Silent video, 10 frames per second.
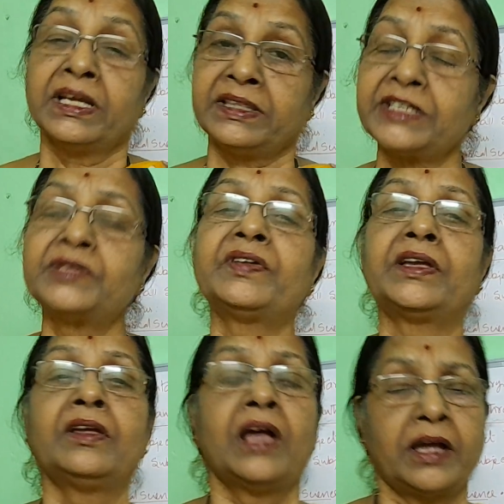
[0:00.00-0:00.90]
That's
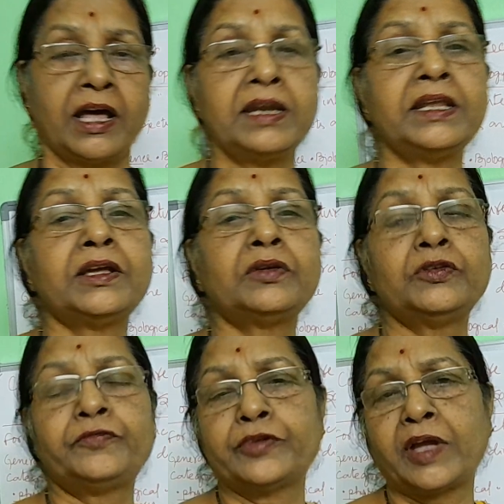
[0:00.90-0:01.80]
why earlier,
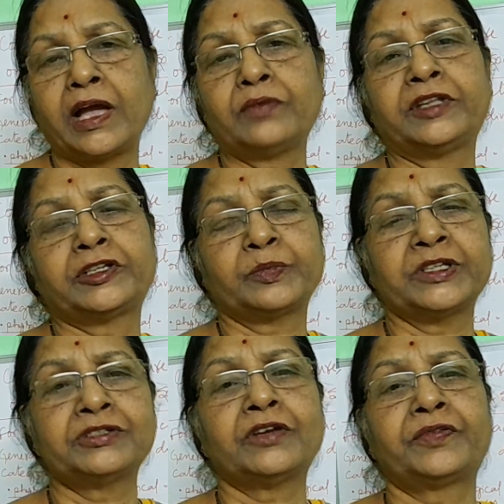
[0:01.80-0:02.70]
if you have that
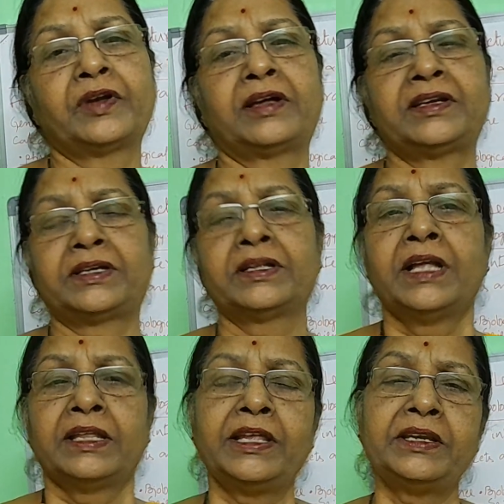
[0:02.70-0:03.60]
much of knowledge,
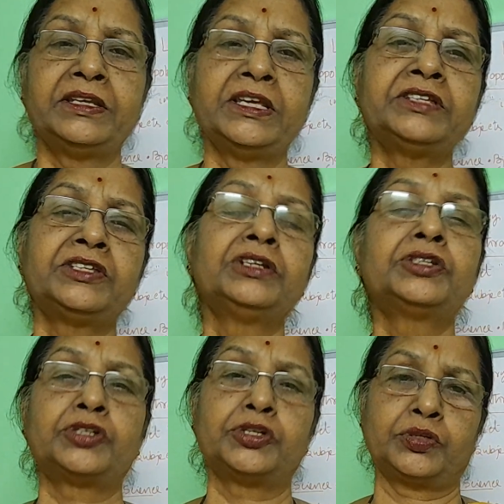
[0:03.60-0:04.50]
then each
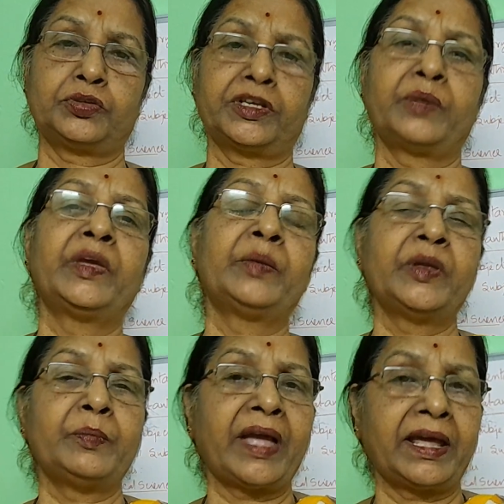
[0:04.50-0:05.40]
institution,
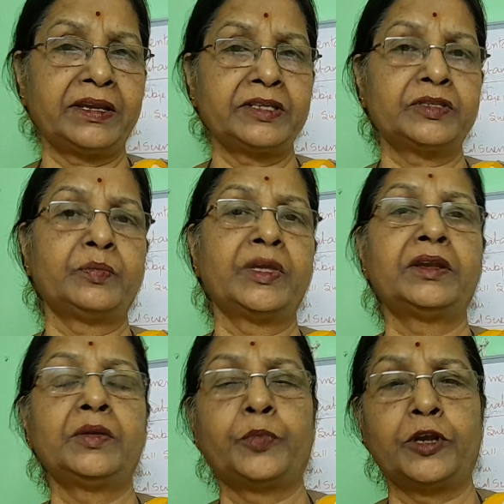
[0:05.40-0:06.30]
maybe marriage,
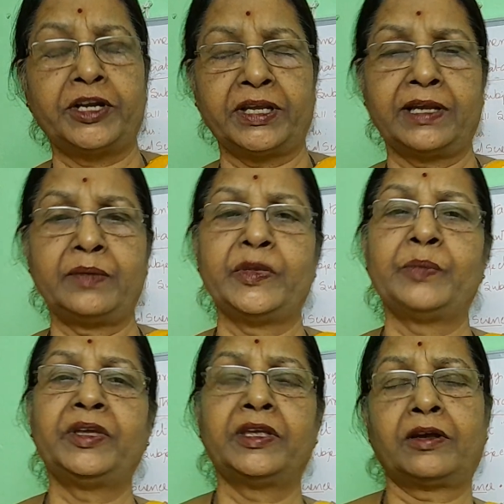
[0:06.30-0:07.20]
maybe political,
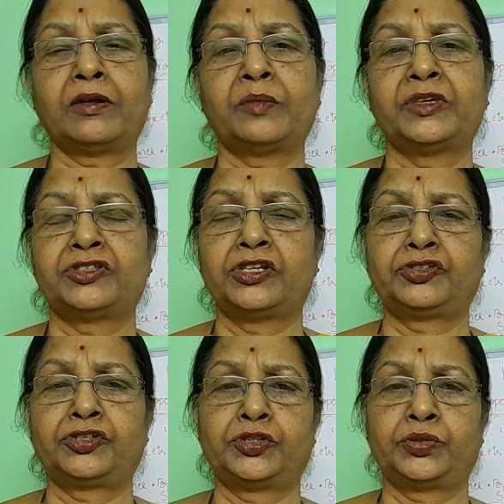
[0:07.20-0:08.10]
maybe economics
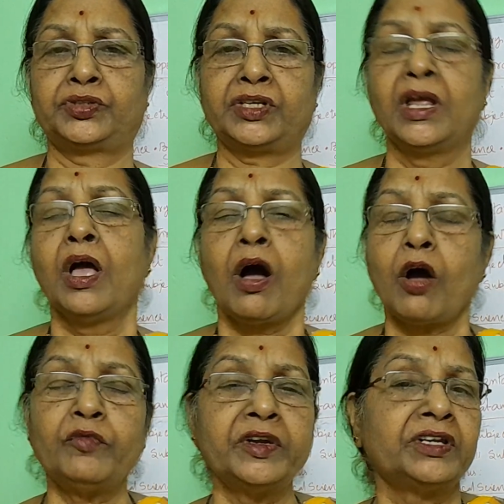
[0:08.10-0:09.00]
institution,
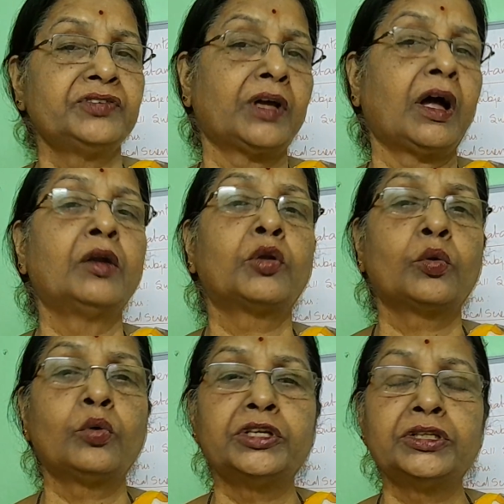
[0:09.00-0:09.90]
how it is
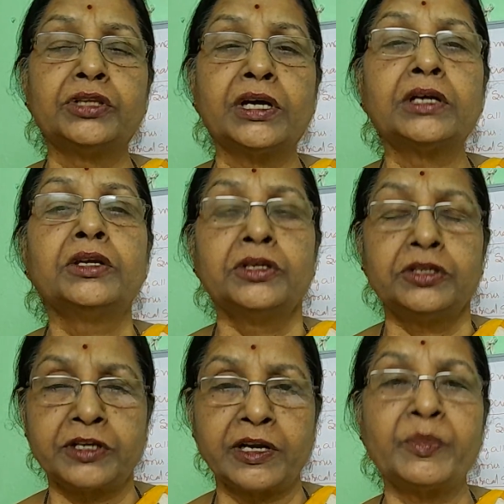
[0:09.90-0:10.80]
undergoing the
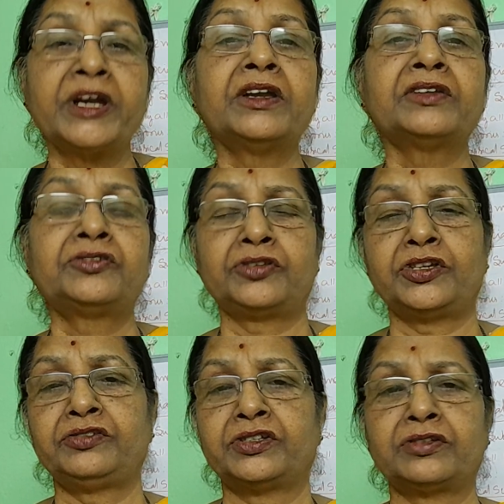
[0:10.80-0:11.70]
tremendous
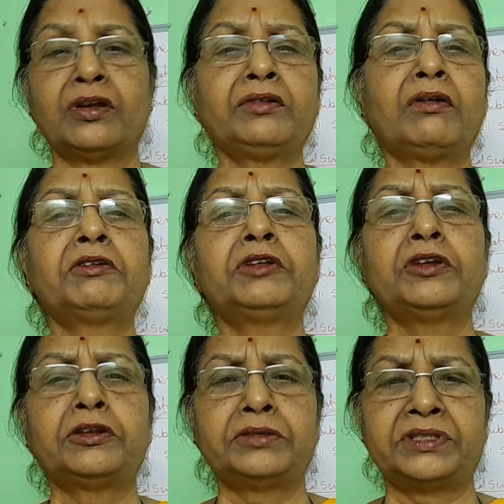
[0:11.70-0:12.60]
changes, not
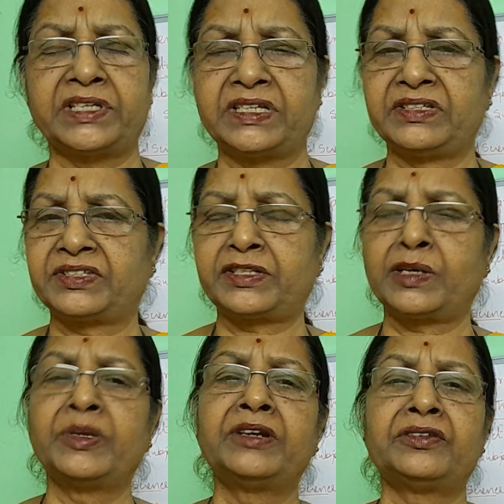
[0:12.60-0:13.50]
ordinary changes,
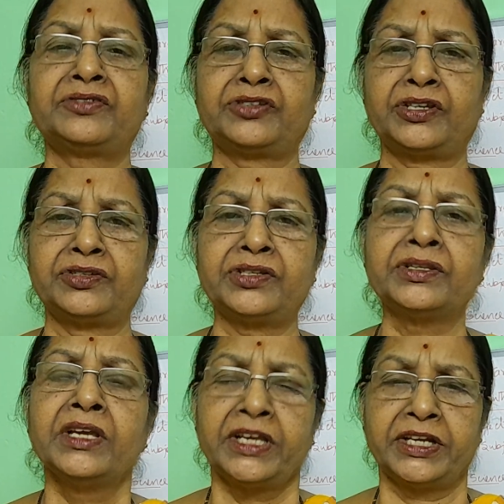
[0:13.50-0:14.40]
tremendous changes
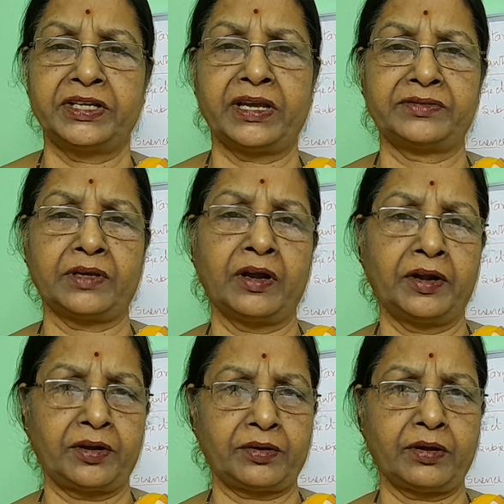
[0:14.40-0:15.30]
it has
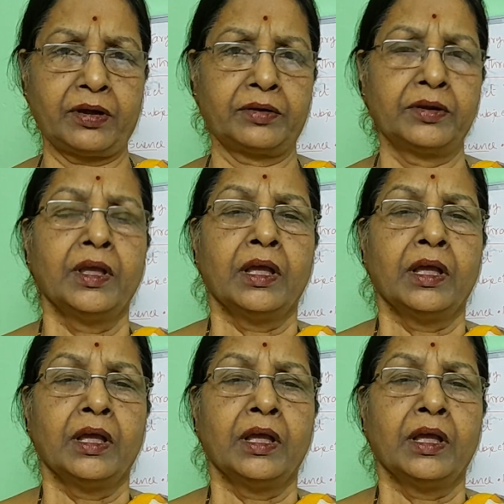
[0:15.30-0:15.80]
undergone.